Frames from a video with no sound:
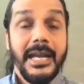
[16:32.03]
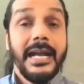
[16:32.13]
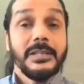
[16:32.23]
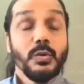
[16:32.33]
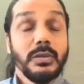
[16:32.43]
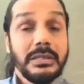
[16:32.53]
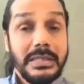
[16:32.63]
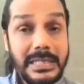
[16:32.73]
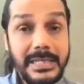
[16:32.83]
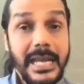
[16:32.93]
So
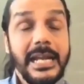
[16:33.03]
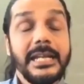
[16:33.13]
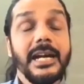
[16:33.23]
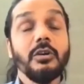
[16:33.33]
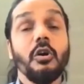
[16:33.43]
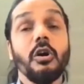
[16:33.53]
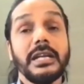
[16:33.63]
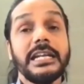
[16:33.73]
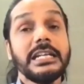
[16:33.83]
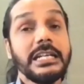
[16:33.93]
this area got
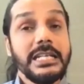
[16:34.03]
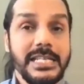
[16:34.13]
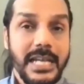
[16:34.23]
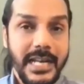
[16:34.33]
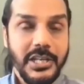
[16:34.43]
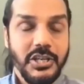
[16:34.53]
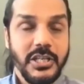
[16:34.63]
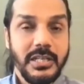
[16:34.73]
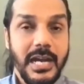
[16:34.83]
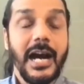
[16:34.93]
increased
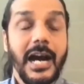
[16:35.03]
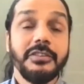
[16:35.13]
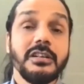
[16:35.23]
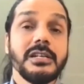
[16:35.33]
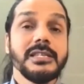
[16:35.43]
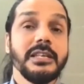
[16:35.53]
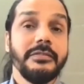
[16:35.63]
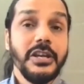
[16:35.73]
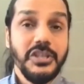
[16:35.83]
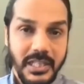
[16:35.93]
connection after
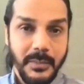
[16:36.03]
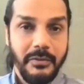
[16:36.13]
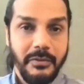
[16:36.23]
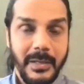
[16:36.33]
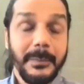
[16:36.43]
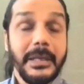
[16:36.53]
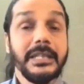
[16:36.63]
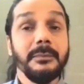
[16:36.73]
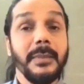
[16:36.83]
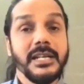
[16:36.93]
receiving Shakti Prava in
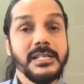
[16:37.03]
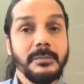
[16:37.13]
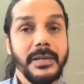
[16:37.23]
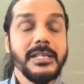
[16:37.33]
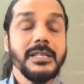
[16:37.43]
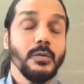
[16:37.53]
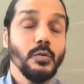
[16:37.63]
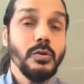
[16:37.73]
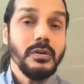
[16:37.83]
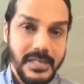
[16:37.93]
the participants
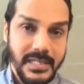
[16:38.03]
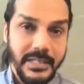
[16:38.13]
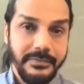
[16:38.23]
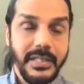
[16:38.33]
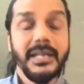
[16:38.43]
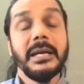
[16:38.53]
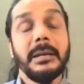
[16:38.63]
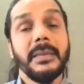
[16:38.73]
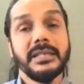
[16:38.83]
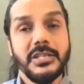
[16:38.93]
who received the
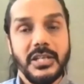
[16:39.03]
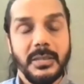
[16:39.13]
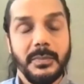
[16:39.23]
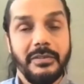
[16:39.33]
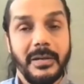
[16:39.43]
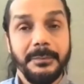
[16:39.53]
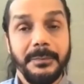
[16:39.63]
Maitri Shakti Prava.